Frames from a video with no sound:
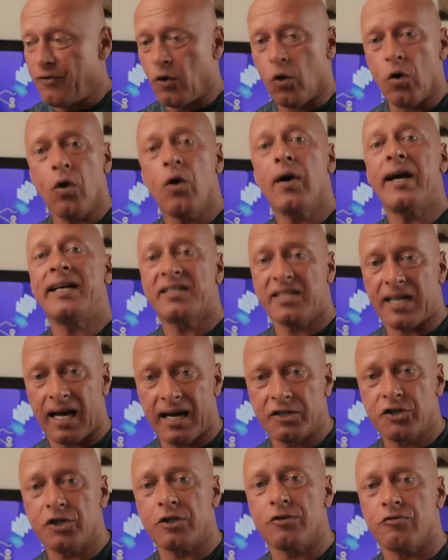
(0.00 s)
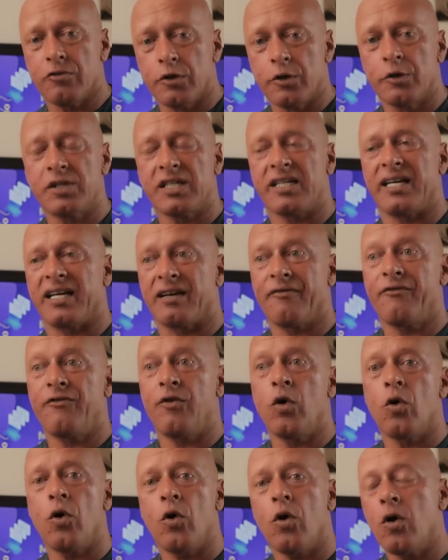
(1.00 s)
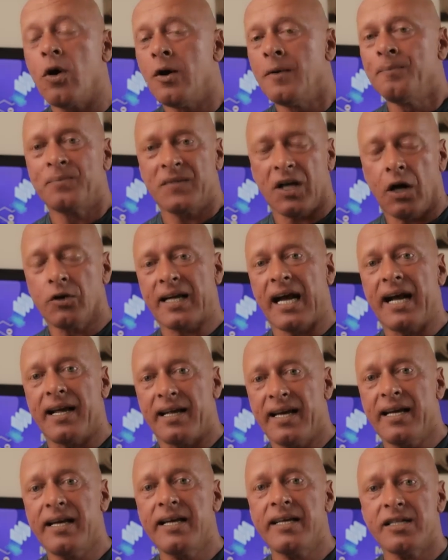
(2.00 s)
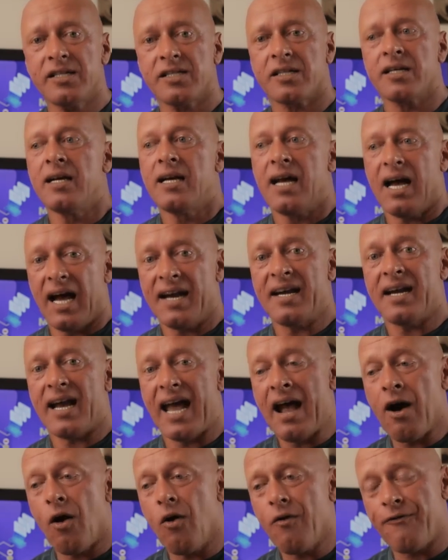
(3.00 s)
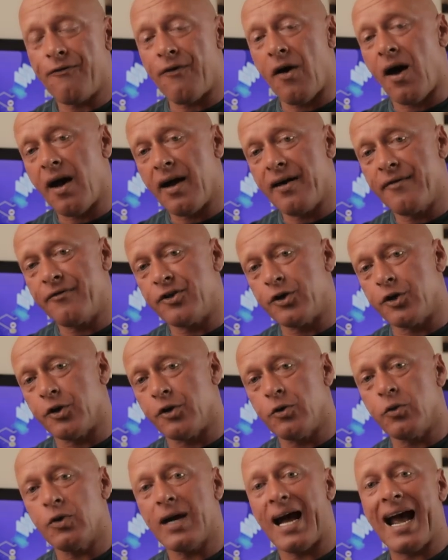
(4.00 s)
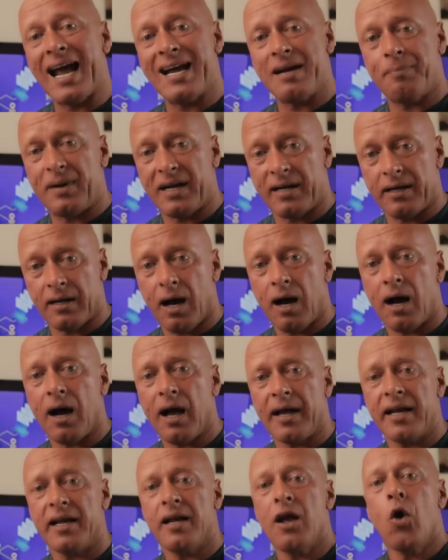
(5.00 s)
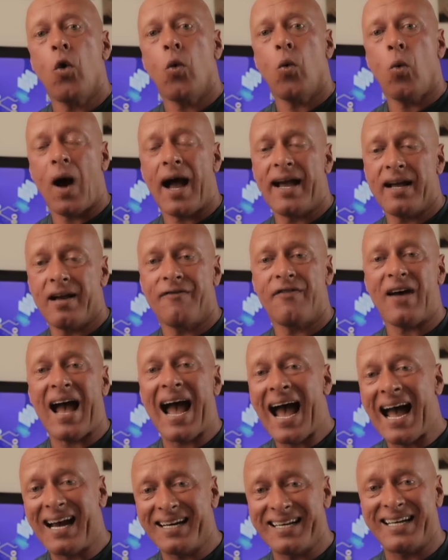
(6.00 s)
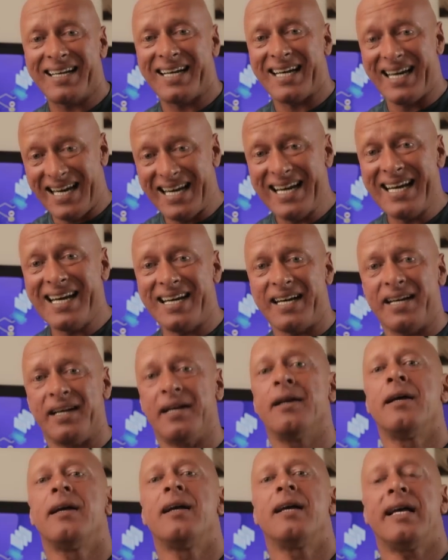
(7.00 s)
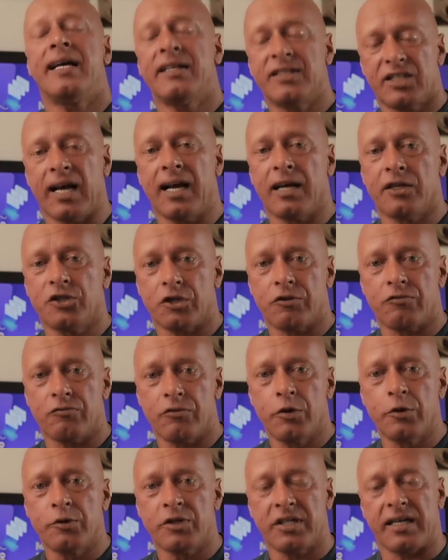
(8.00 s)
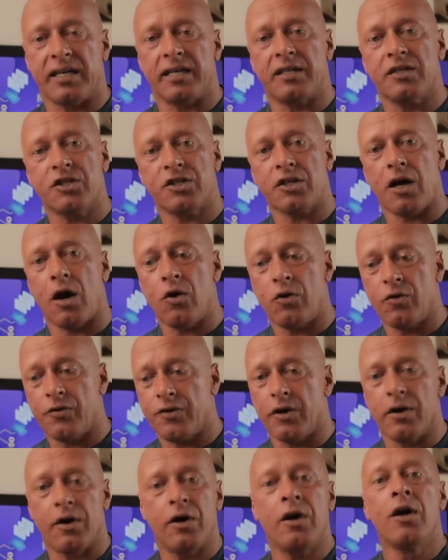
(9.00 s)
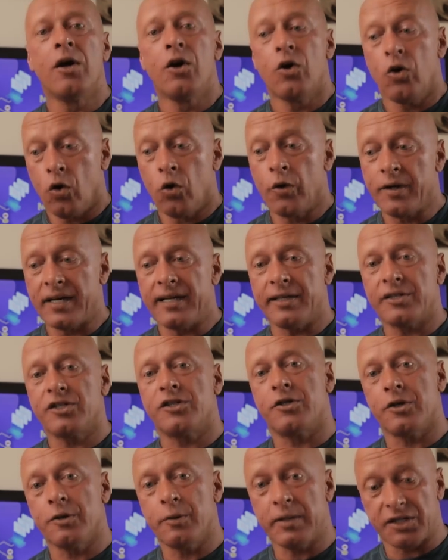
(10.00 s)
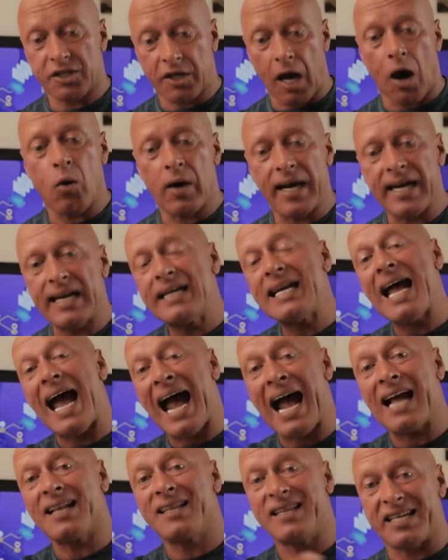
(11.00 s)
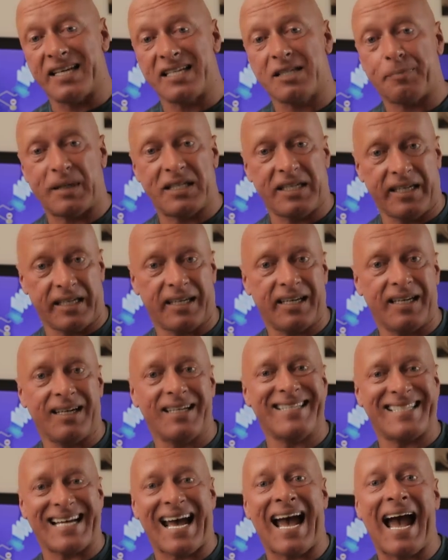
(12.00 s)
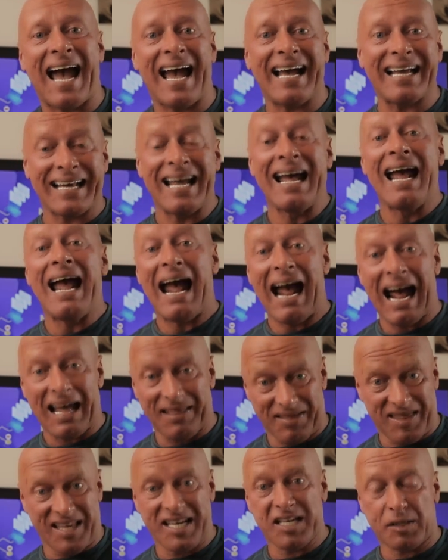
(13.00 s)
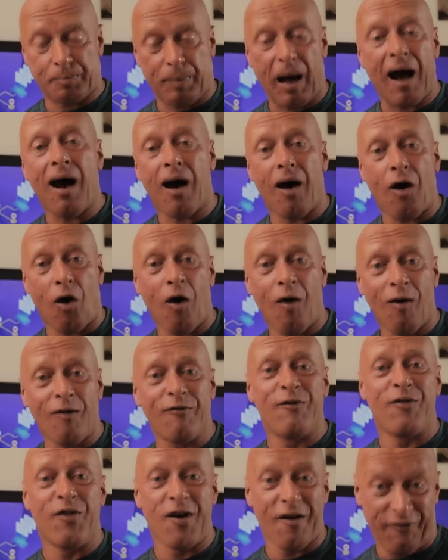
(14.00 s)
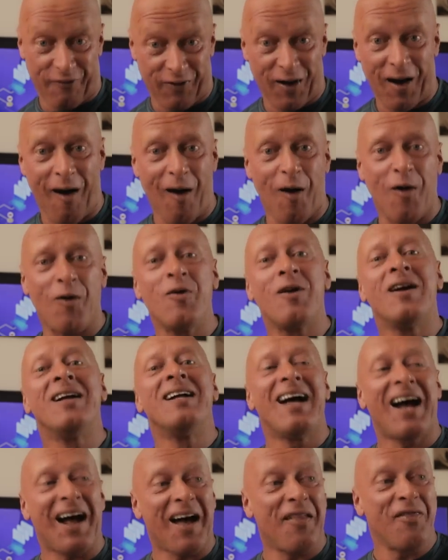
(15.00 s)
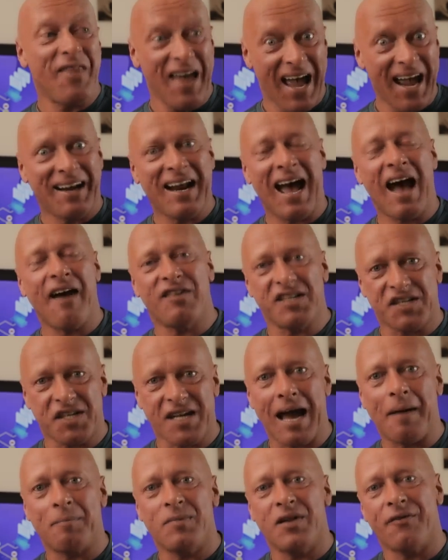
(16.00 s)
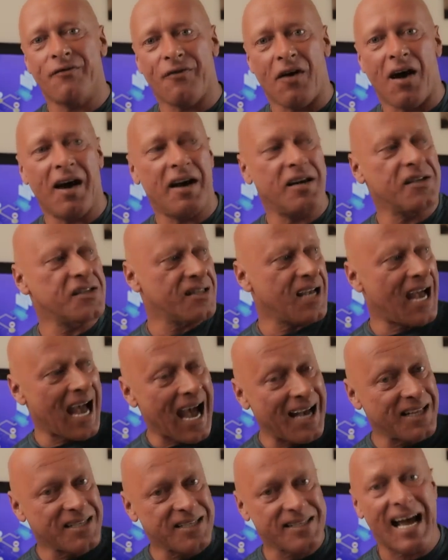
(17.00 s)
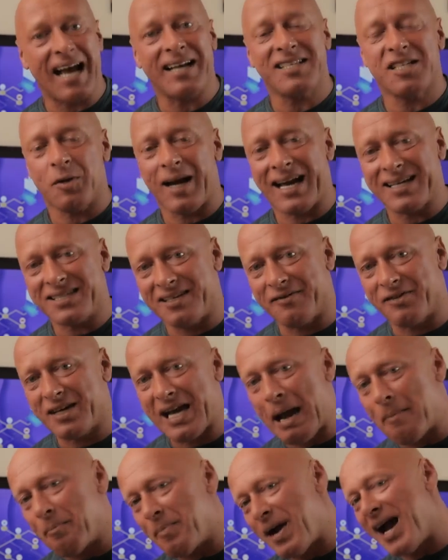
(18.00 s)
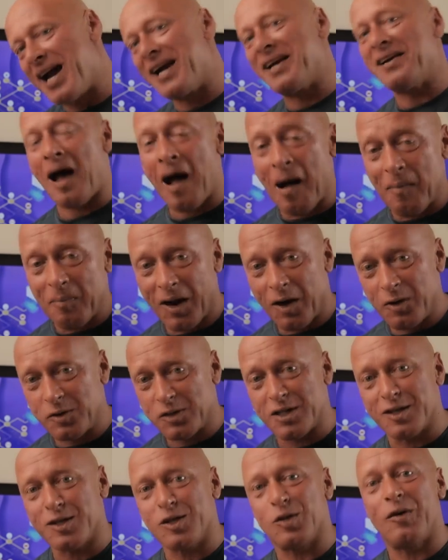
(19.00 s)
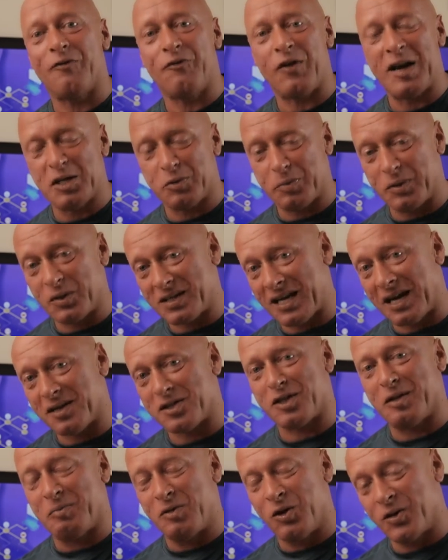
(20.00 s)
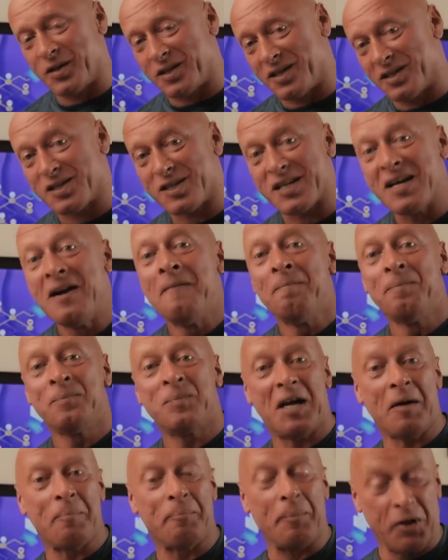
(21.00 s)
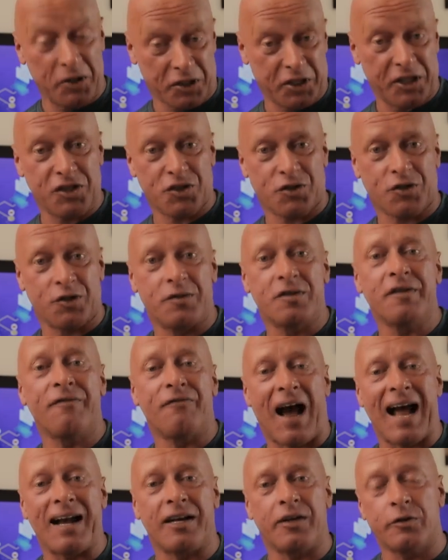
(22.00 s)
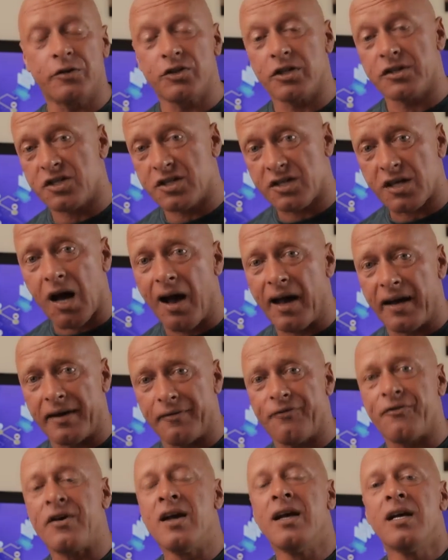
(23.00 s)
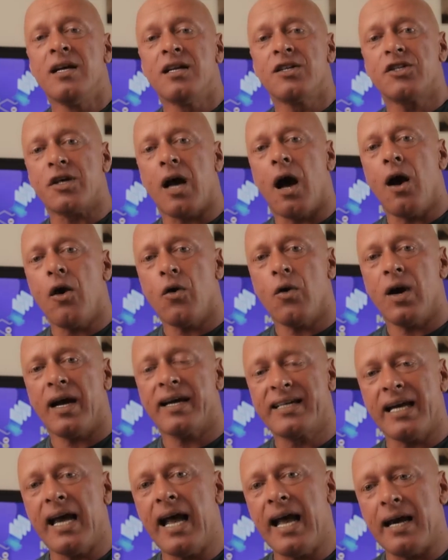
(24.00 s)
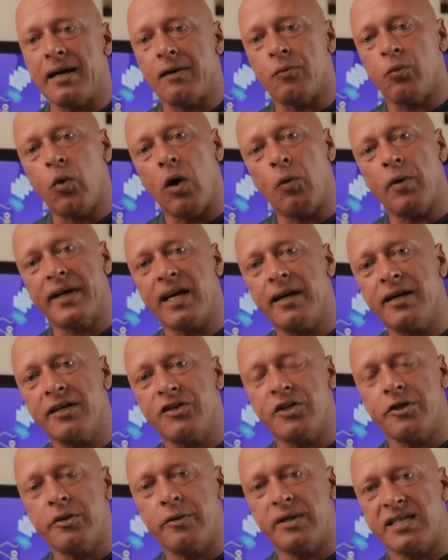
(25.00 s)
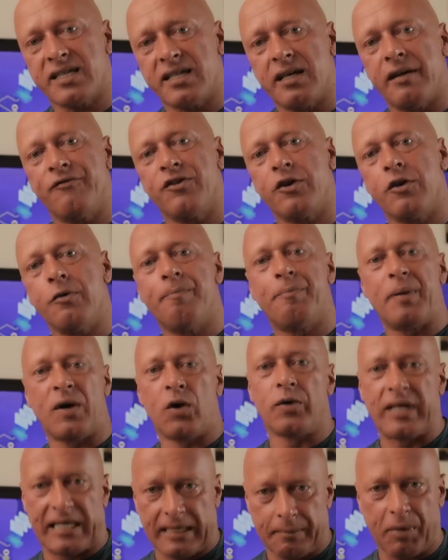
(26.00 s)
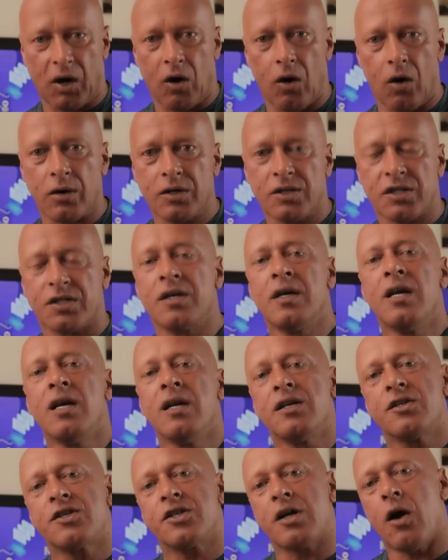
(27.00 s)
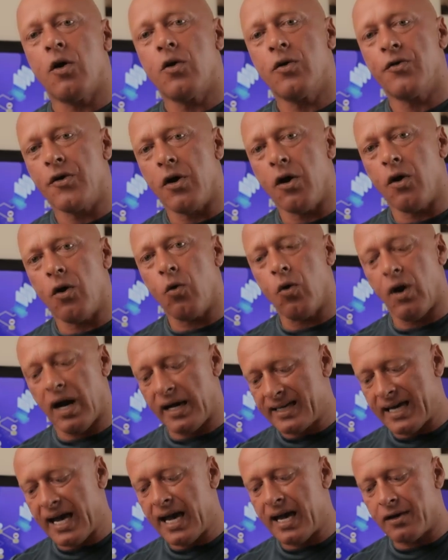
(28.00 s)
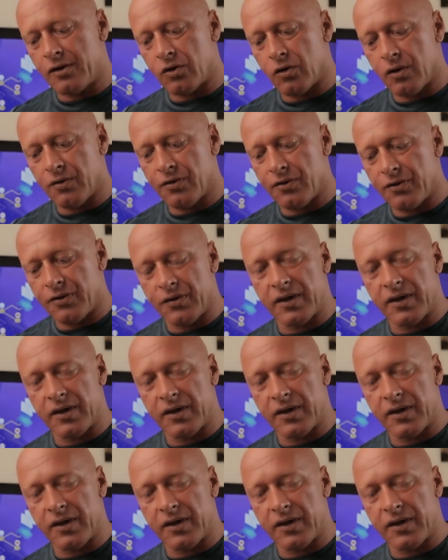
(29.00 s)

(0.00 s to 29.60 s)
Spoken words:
for intelligent routing, for, okay, here's an L5U API way of adding in intelligent routing, so that all you need to do is go in, add this particular tag at this part of the flow, and then have a zap that fires that adds that to ActiveCampaign, uploads it to a Facebook custom audience, and pushes through the value to site. So again, what we're going to do is give you building blocks, so that again,